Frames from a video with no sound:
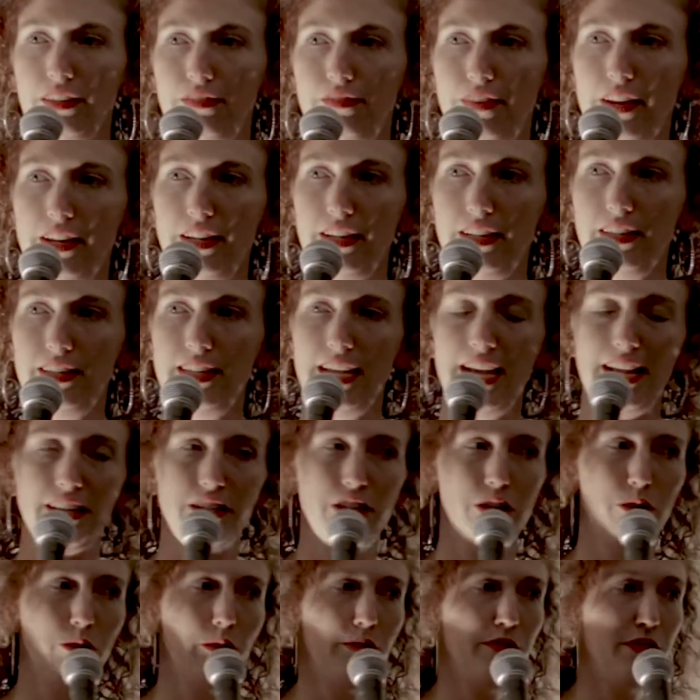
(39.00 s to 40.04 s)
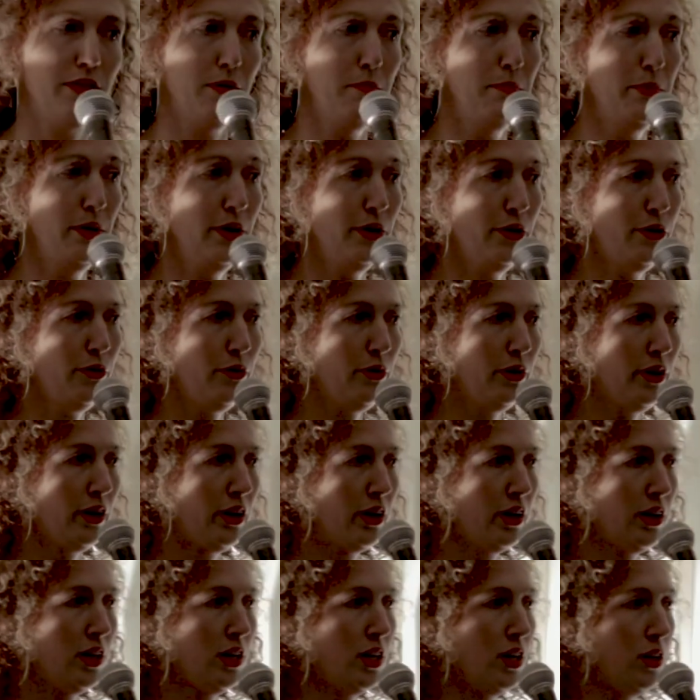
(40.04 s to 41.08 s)
faded tattoo of the moon,
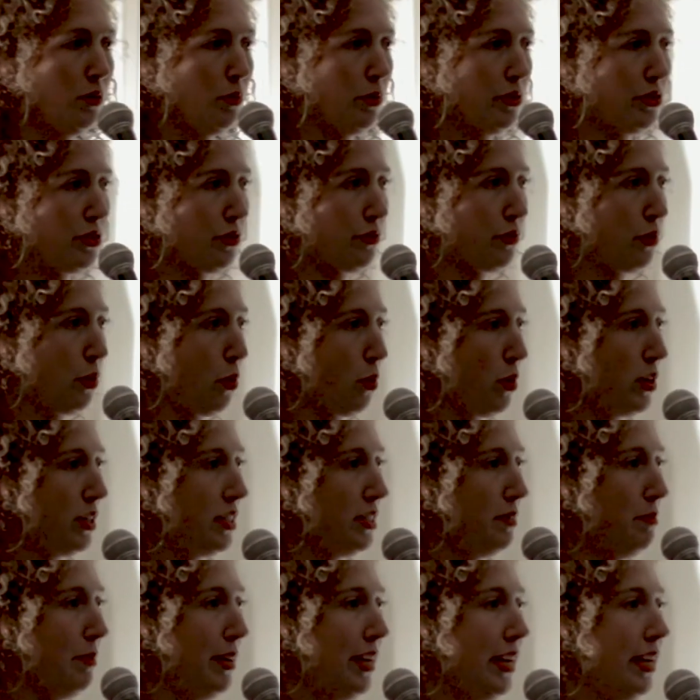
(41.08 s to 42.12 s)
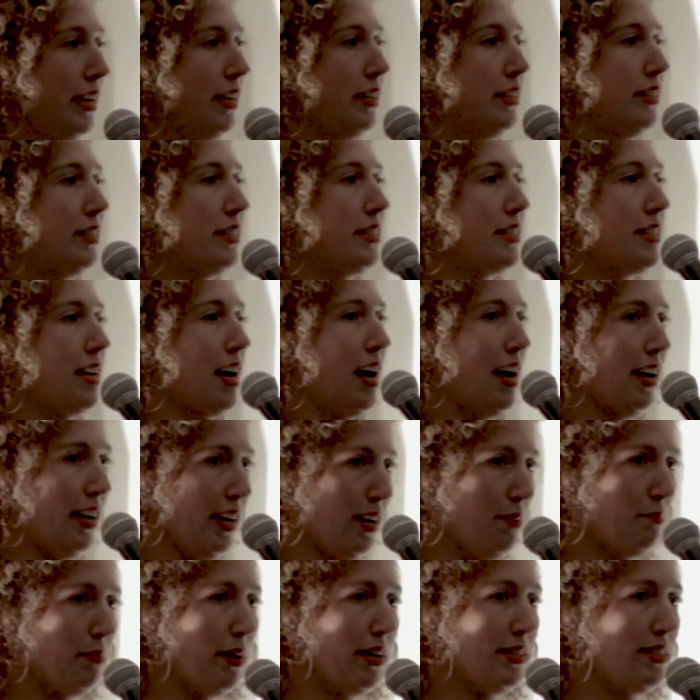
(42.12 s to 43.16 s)
which of course means I
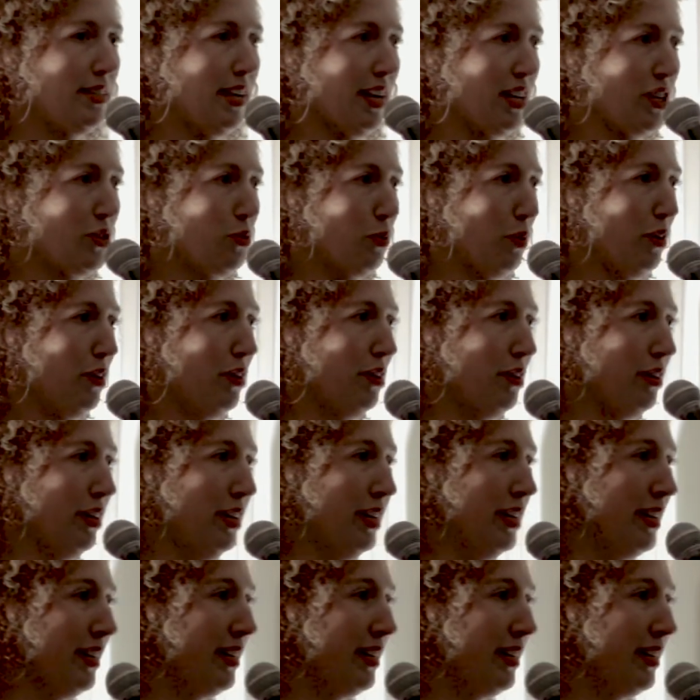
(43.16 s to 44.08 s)
am bisexual.